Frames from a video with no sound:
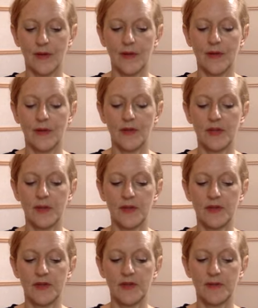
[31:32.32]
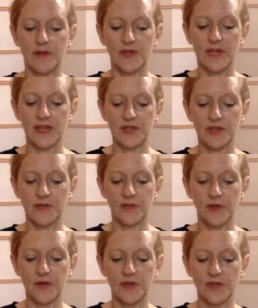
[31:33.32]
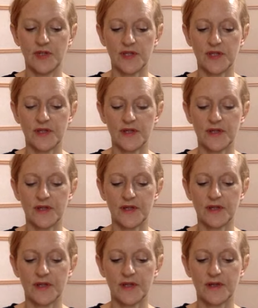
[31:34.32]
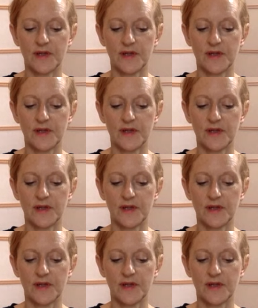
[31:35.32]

Now we go into the rotation of consciousness,